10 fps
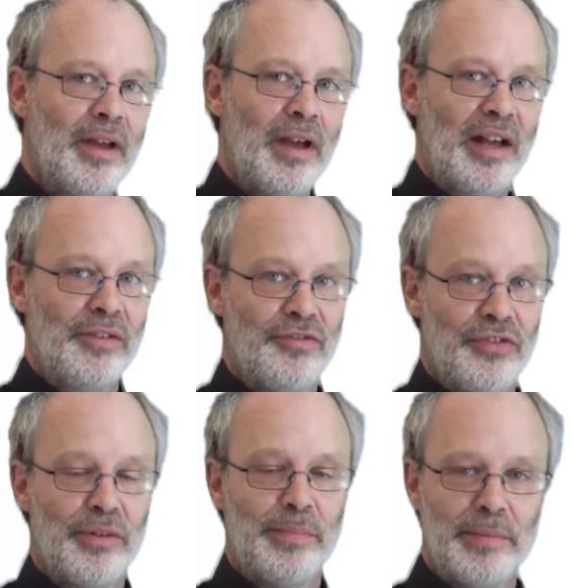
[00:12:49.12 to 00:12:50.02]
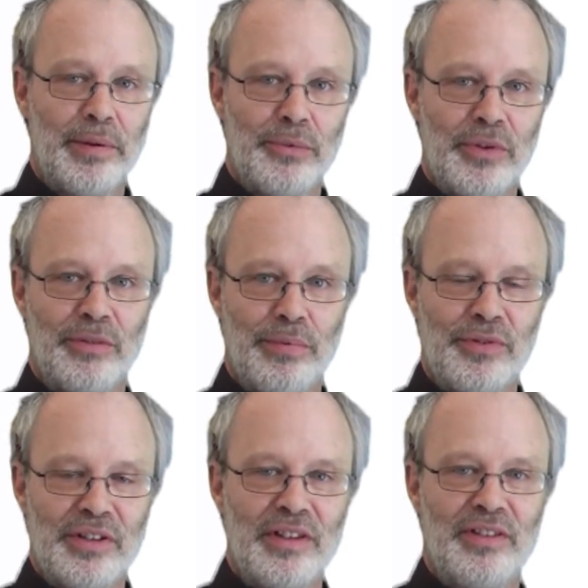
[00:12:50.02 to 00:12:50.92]
And for the people that we're
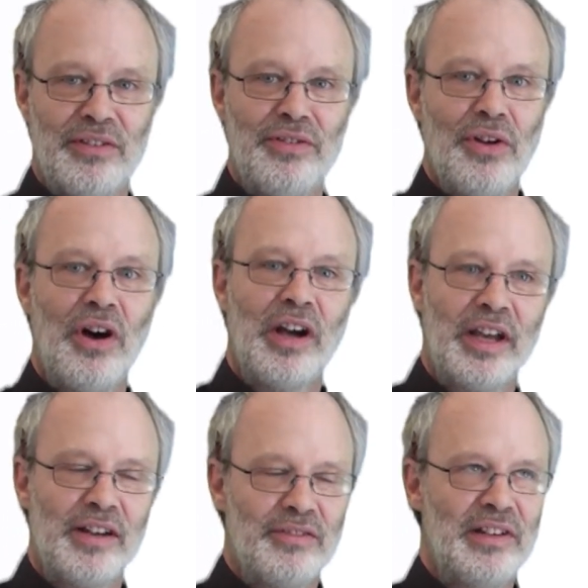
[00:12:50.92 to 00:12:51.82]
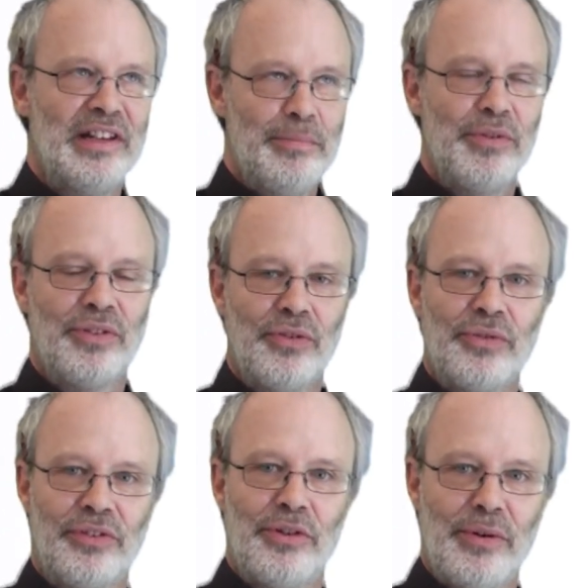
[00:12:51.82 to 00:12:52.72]
supporting, this is not a kind of deliberate
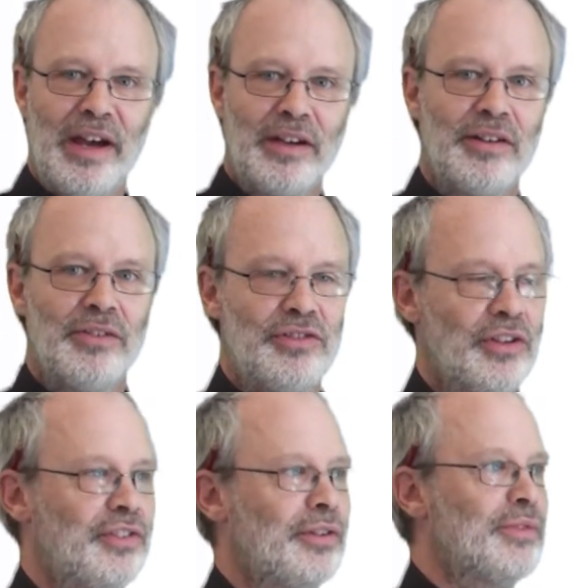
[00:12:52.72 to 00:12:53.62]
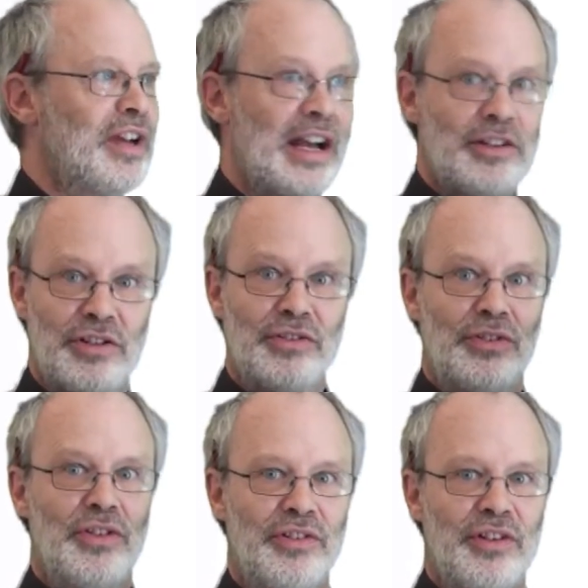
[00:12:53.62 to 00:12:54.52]
thought-through act. It's just a reaction to
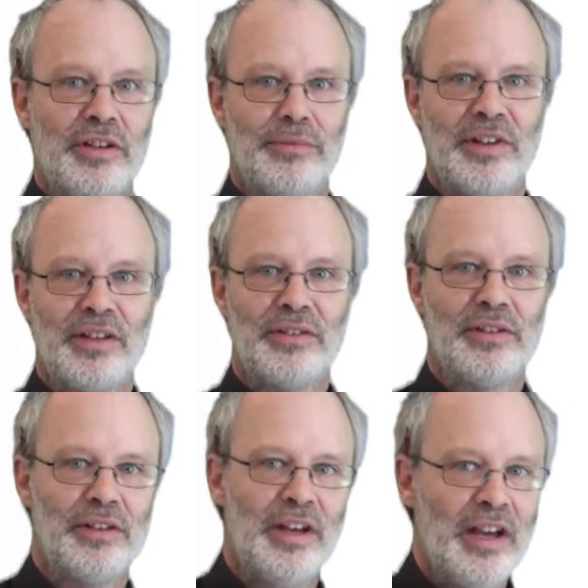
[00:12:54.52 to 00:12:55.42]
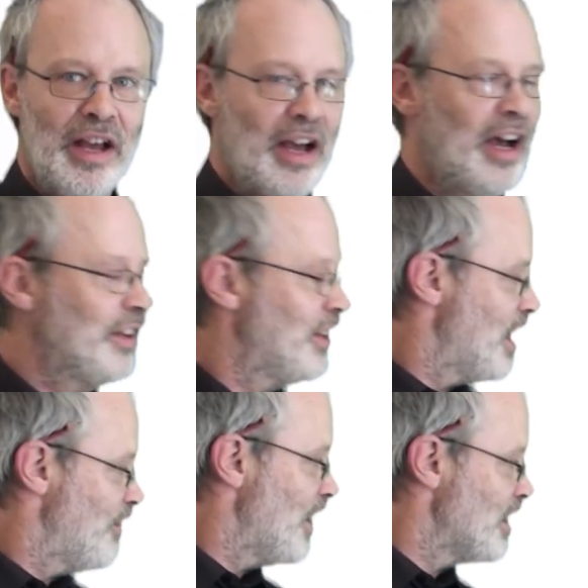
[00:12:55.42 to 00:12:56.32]
the circumstances that they
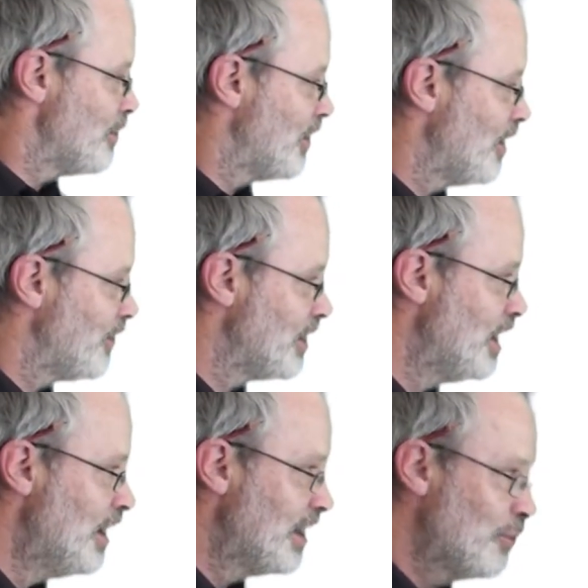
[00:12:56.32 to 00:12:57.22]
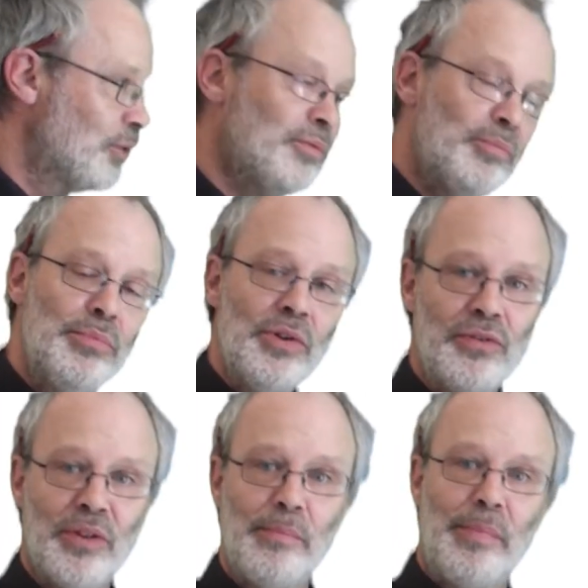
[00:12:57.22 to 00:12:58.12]
find themselves in that will move
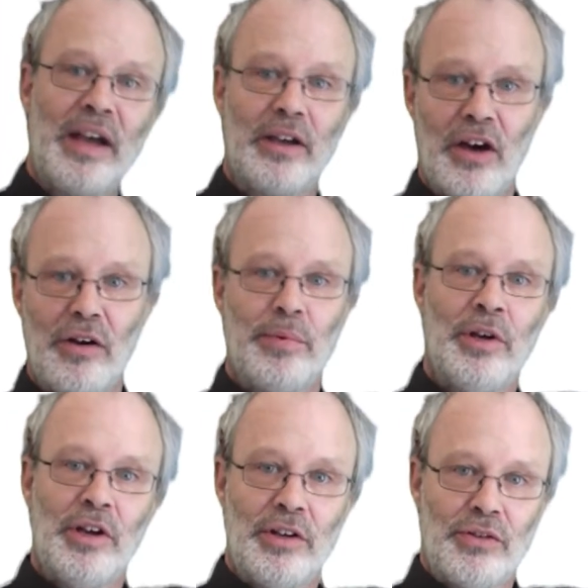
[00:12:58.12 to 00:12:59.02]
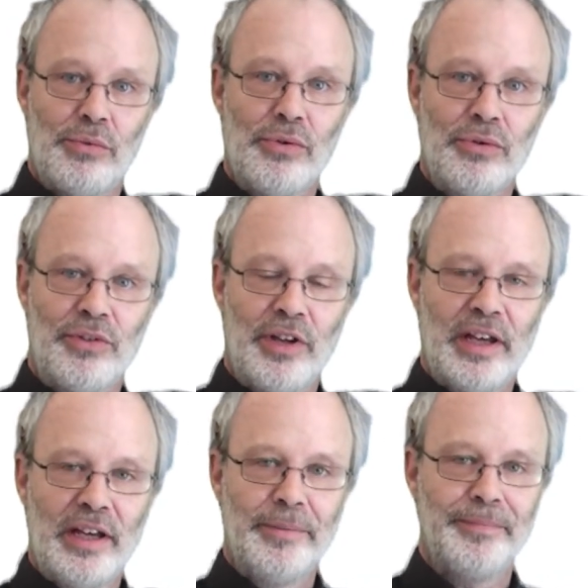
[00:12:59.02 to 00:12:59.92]
them back up towards
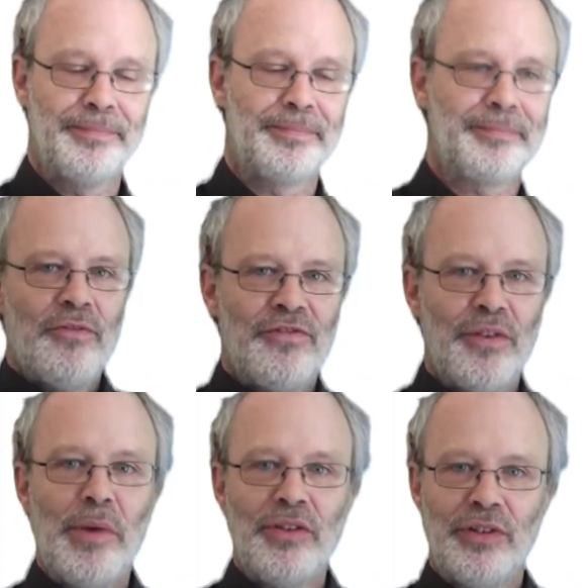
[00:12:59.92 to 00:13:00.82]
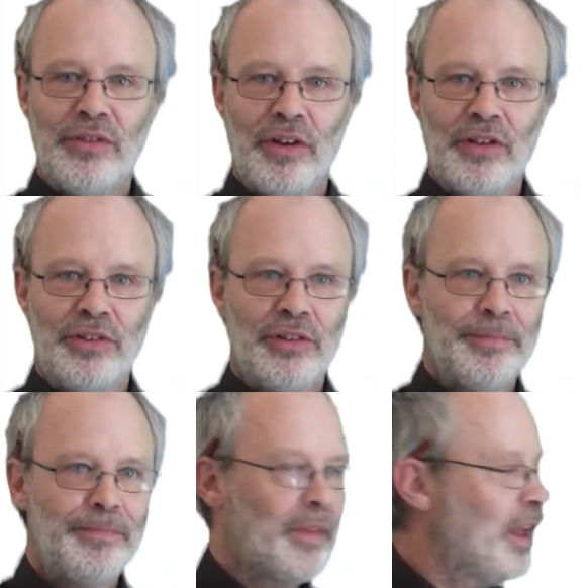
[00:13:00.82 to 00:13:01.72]
here. For most of us,
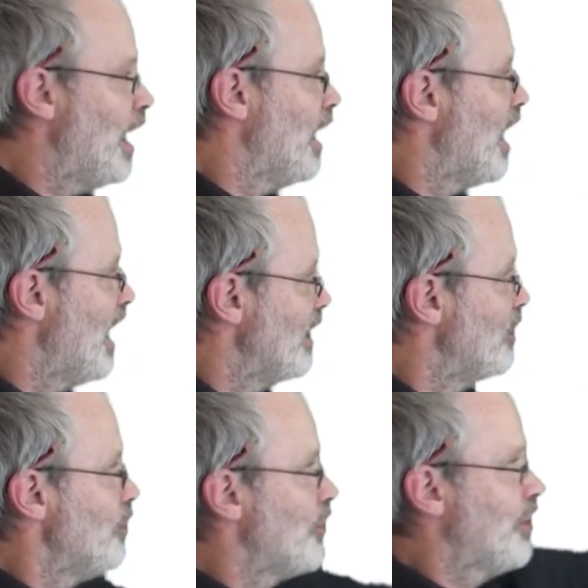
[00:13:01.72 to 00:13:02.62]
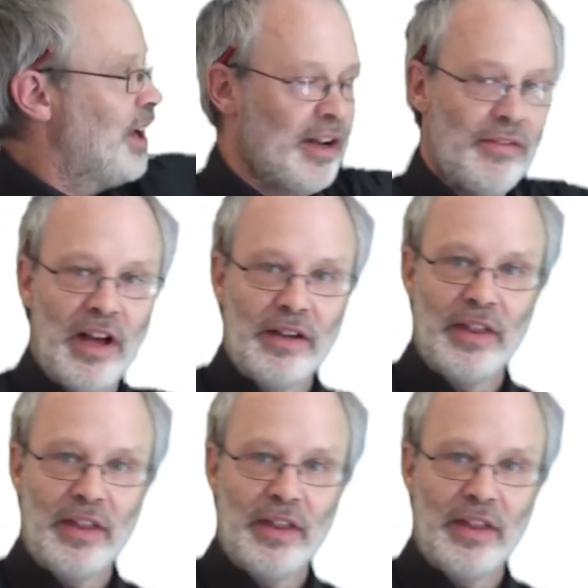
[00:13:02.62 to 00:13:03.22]
it looks kind of like